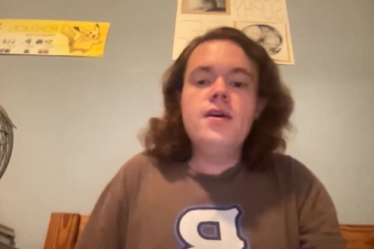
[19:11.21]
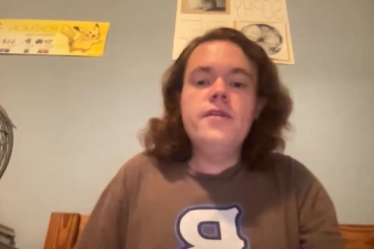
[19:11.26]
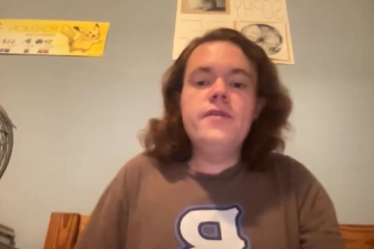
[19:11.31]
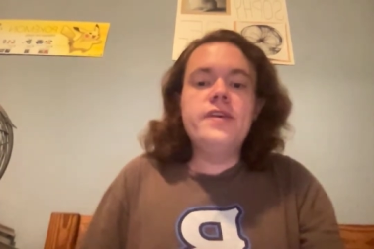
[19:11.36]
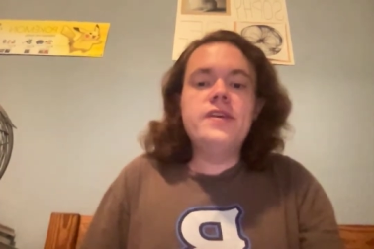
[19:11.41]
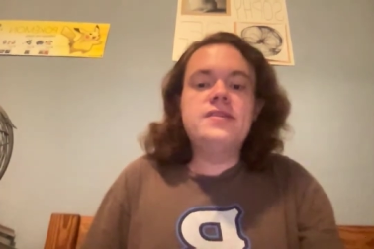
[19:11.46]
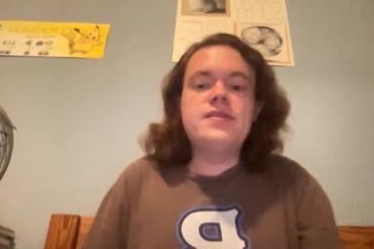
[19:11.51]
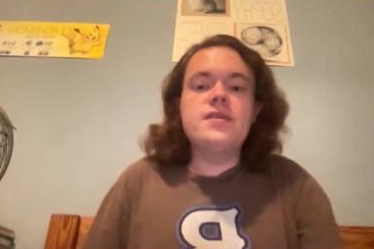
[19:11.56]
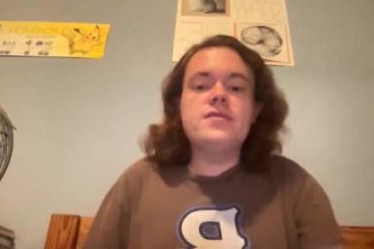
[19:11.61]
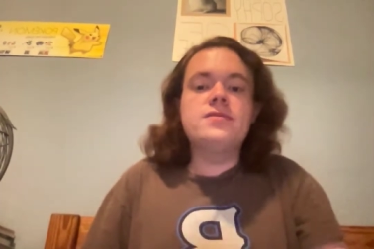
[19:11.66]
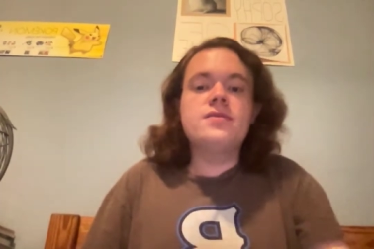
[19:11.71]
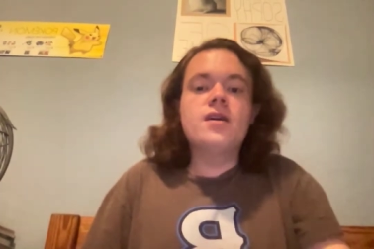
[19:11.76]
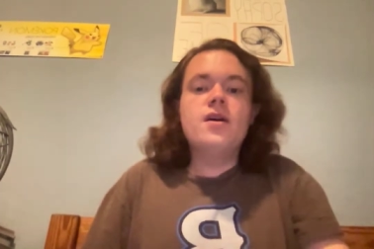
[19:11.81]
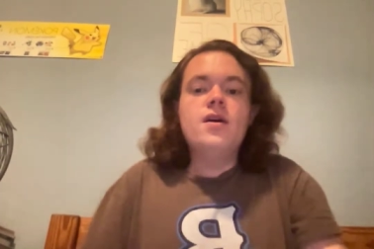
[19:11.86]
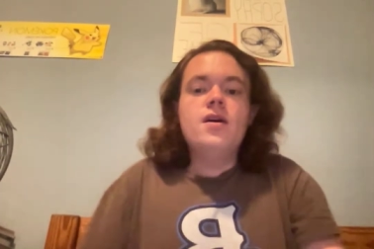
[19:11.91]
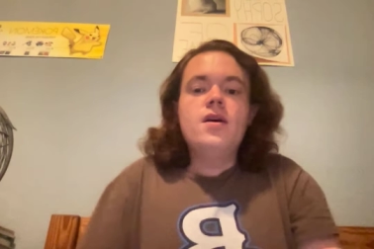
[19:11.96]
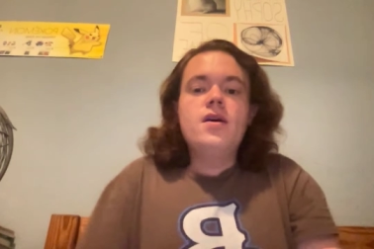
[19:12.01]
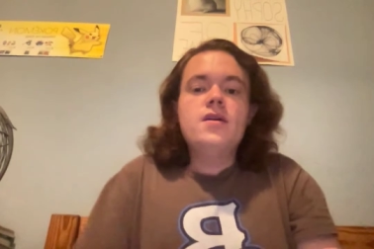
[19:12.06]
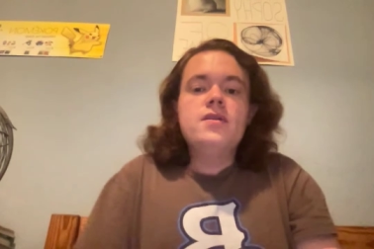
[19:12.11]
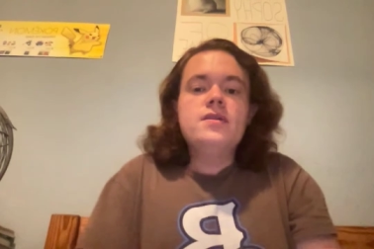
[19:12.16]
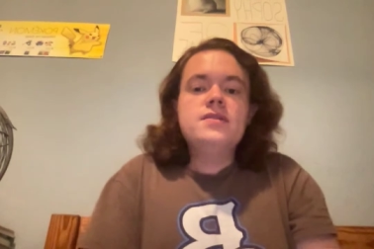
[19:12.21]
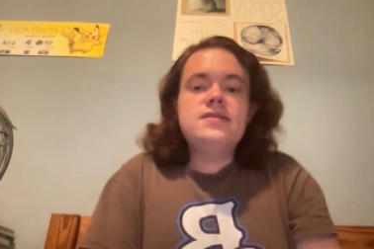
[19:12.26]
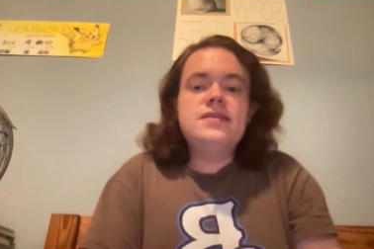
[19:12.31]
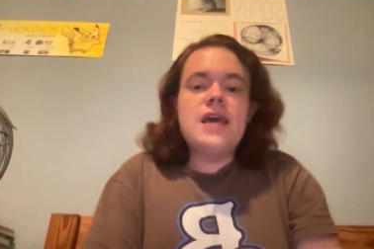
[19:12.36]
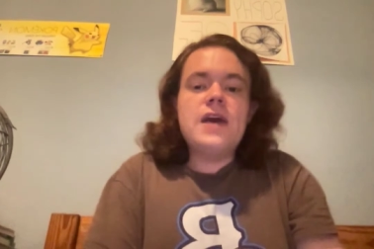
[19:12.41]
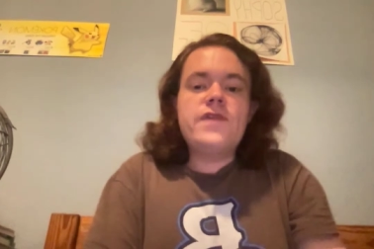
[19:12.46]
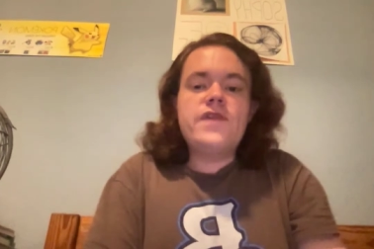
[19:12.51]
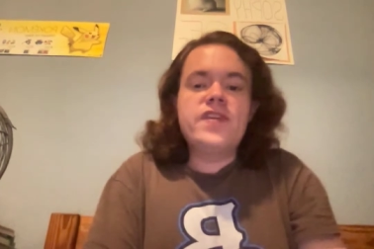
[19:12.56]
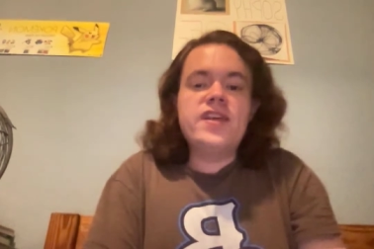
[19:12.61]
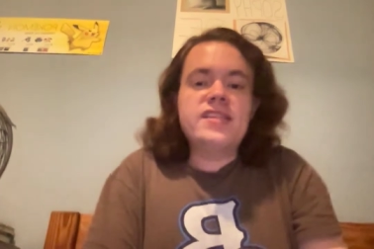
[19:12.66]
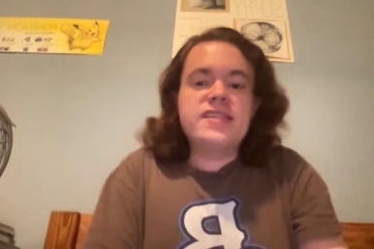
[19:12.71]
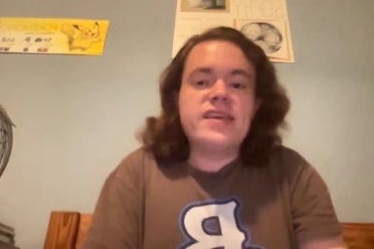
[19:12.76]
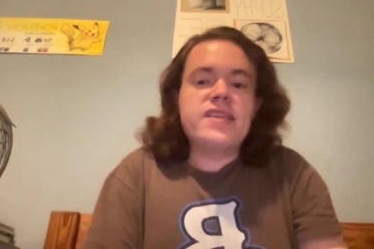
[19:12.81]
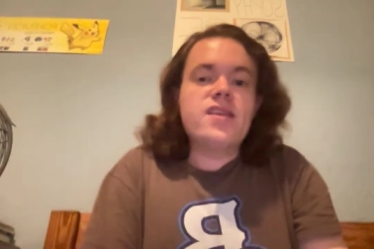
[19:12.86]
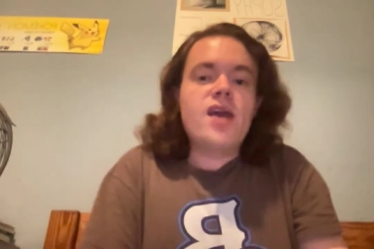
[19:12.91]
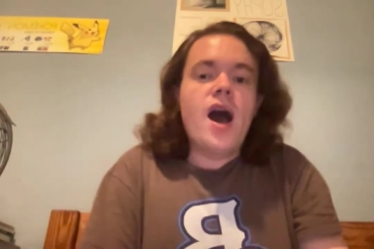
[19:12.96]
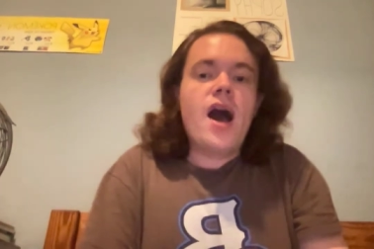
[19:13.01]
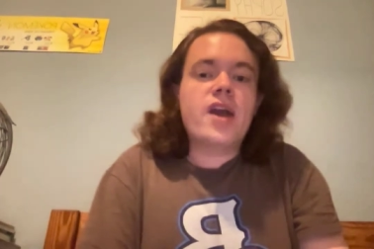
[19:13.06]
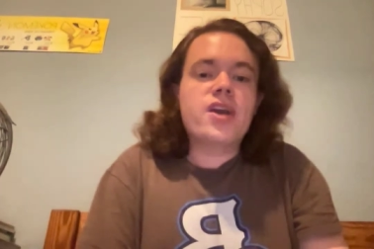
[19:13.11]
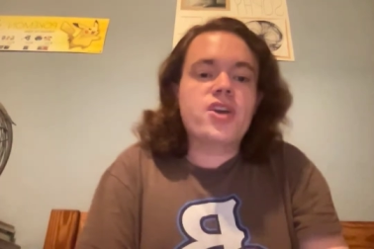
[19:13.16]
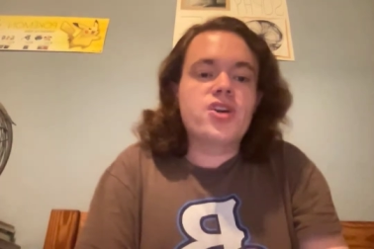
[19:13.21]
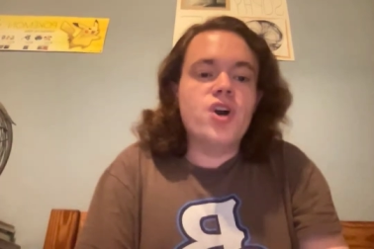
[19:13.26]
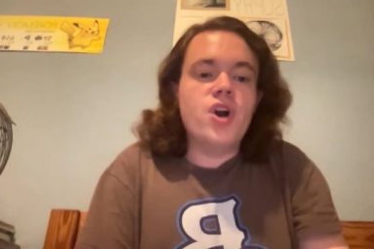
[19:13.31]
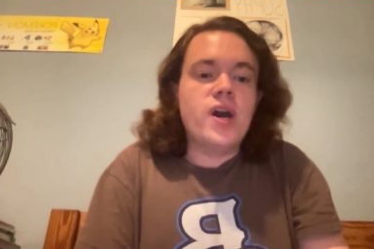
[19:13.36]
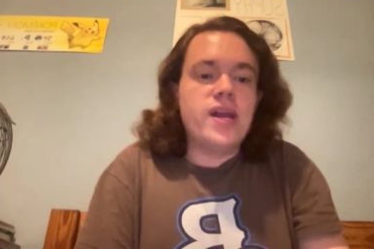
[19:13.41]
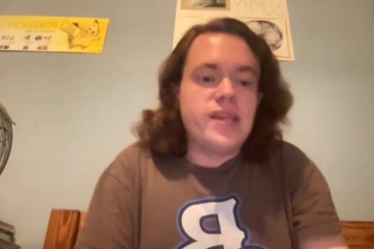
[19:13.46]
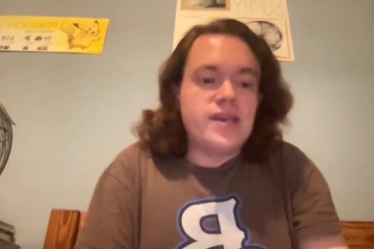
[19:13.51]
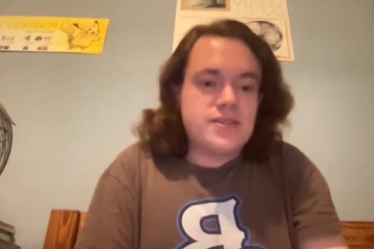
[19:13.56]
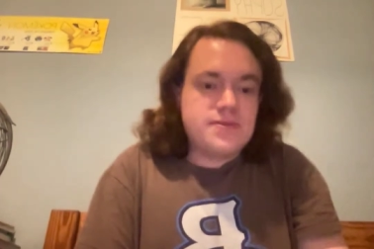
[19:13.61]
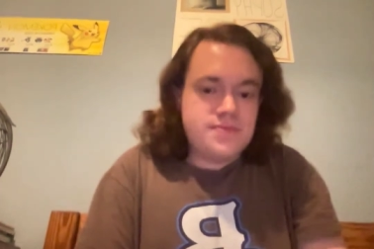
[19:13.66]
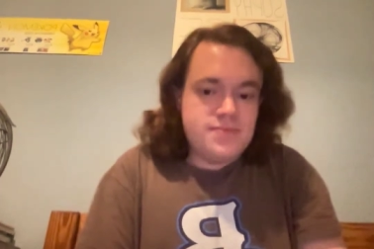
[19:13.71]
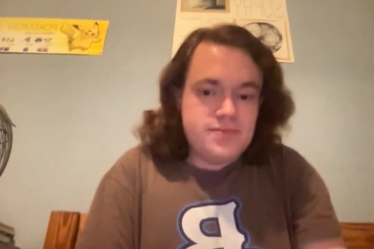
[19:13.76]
This is definitely not good.